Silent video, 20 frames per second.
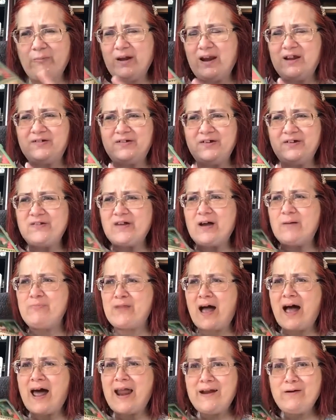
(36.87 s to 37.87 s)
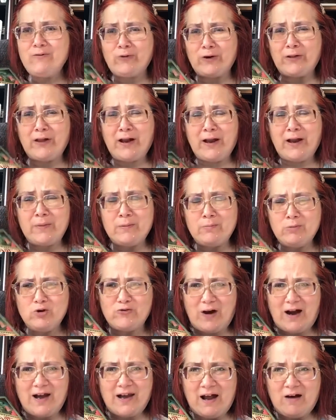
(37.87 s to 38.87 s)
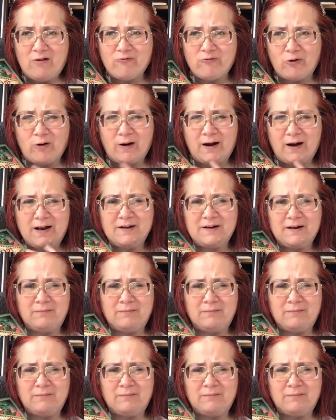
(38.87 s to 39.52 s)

but it's just I'm not really in the mood right now for it.